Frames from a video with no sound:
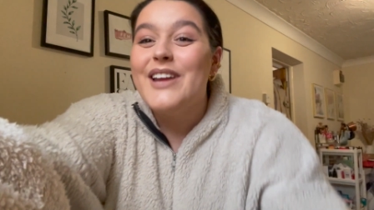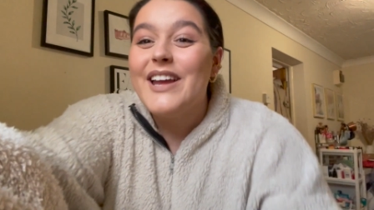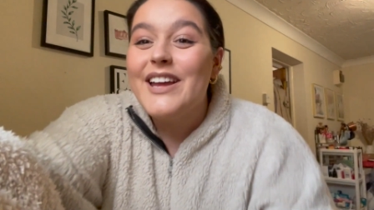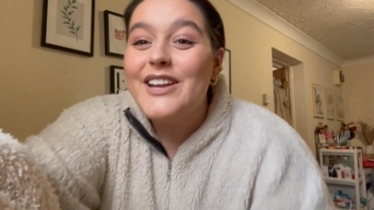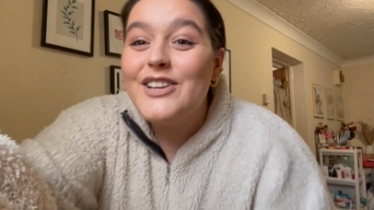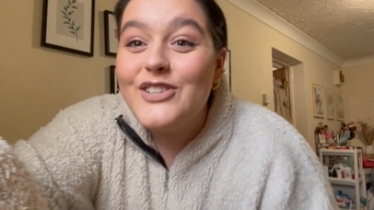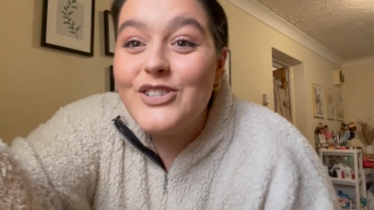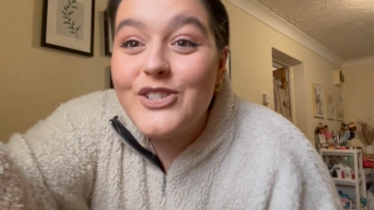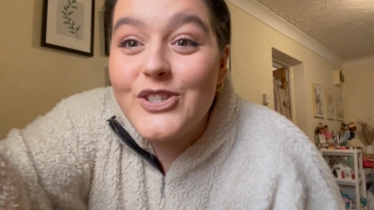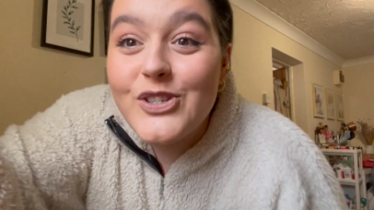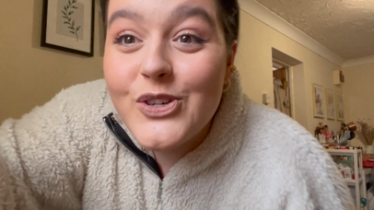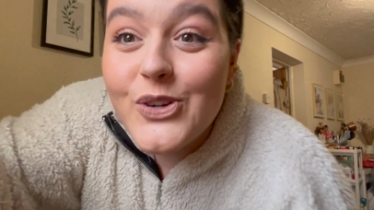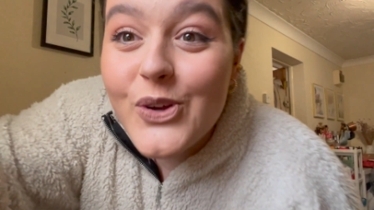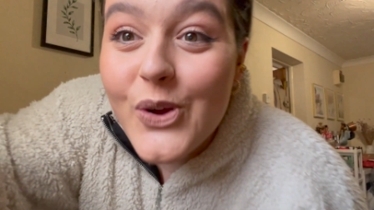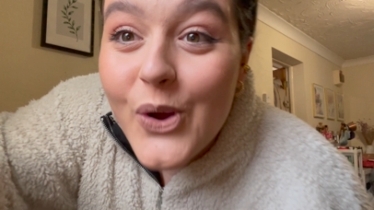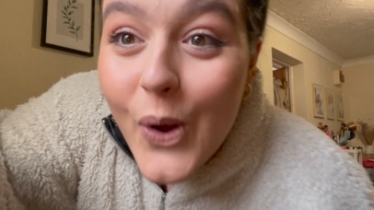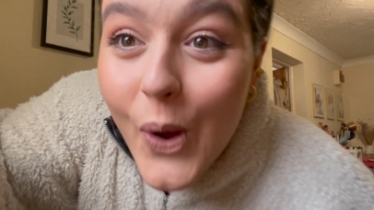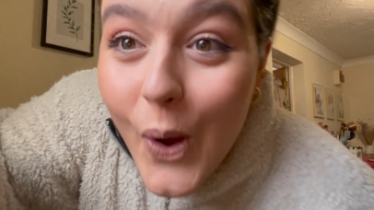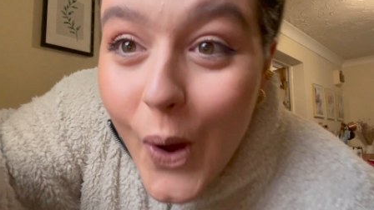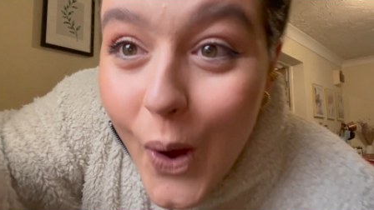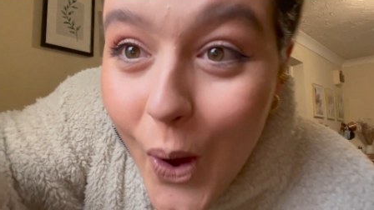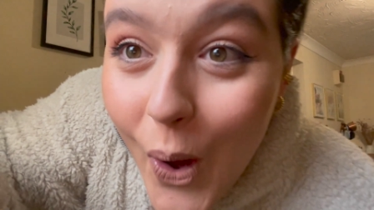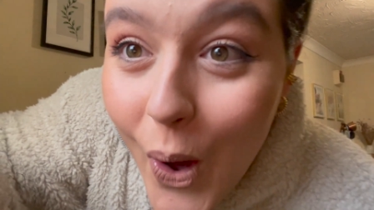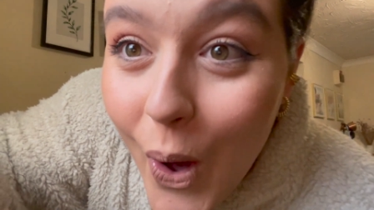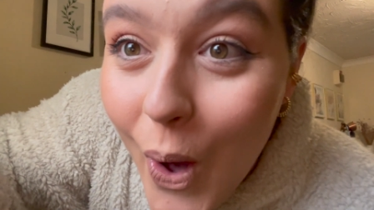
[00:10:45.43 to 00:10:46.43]

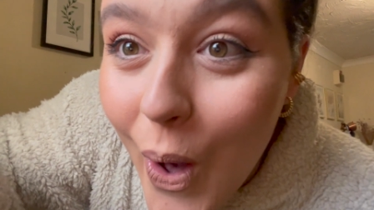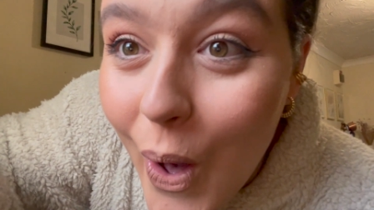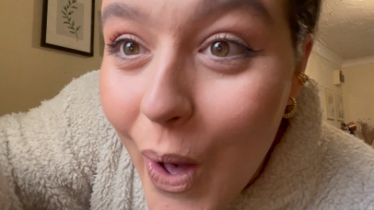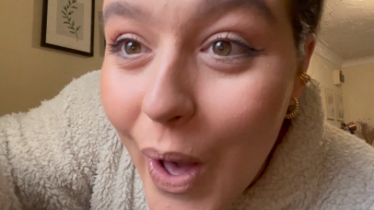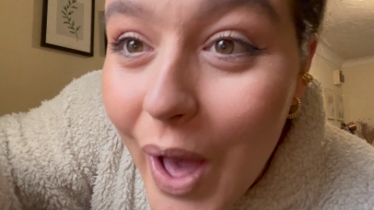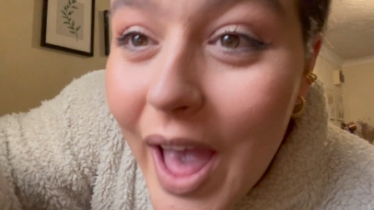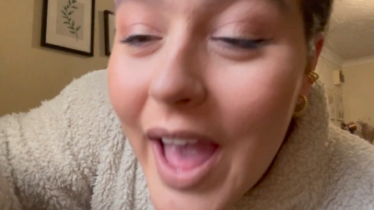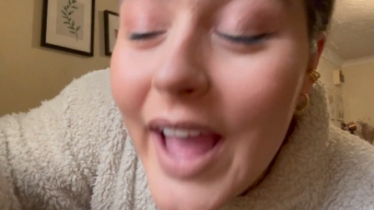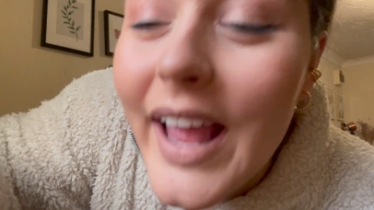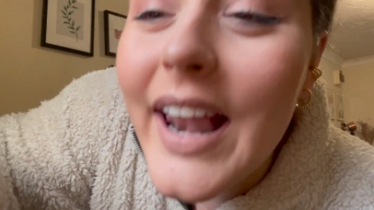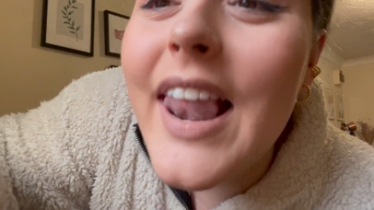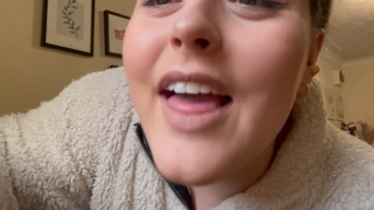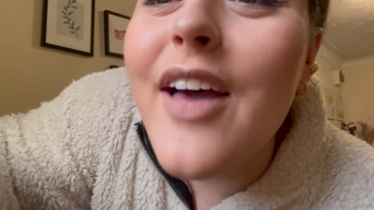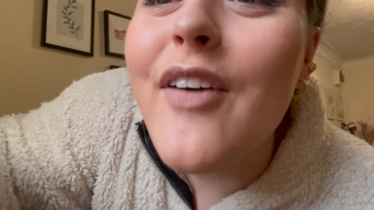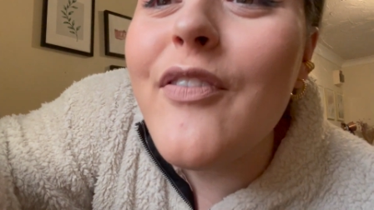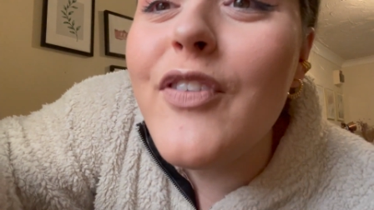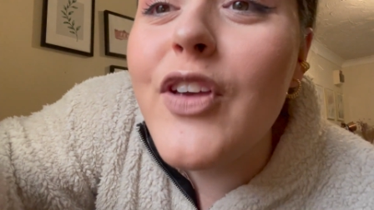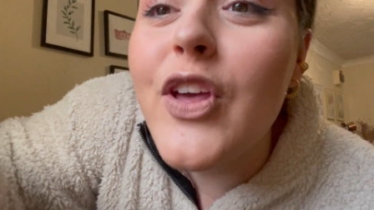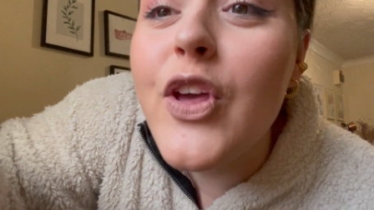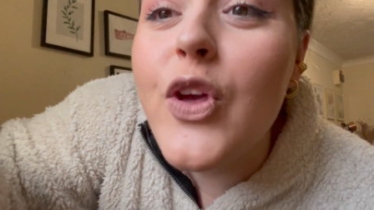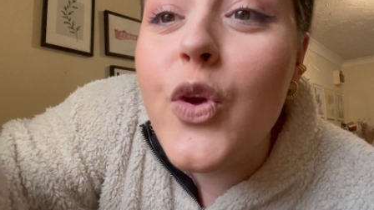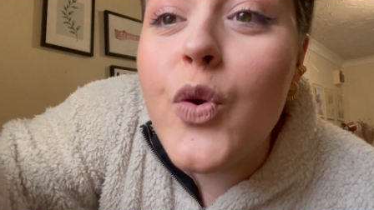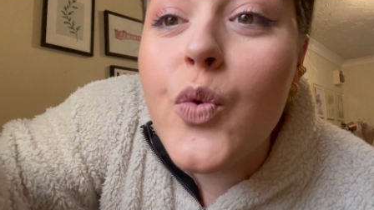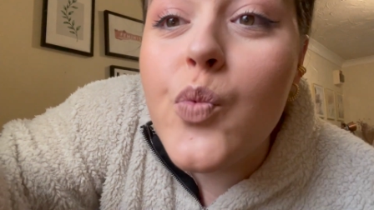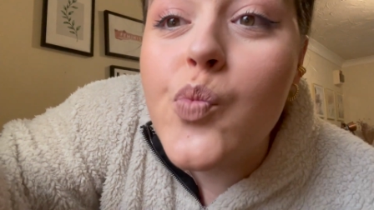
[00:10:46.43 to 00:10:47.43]
enjoy. Love
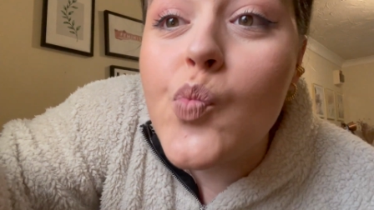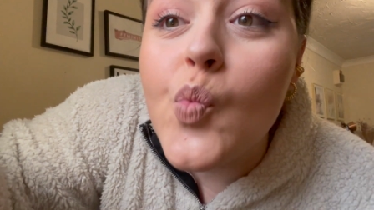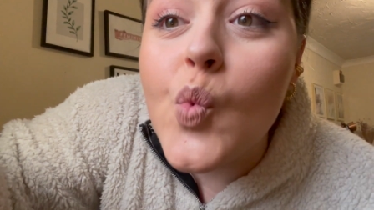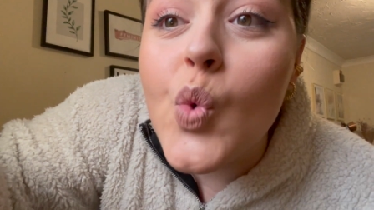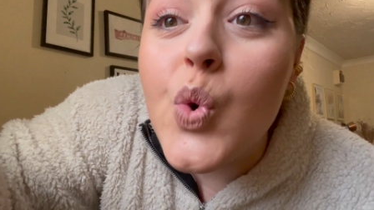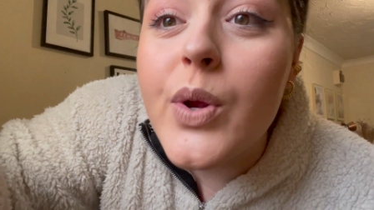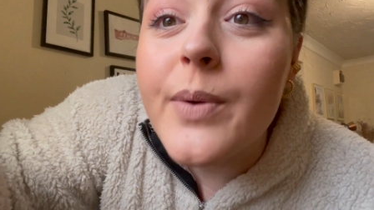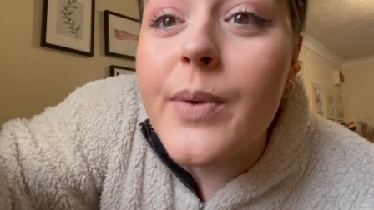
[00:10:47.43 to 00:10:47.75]
you.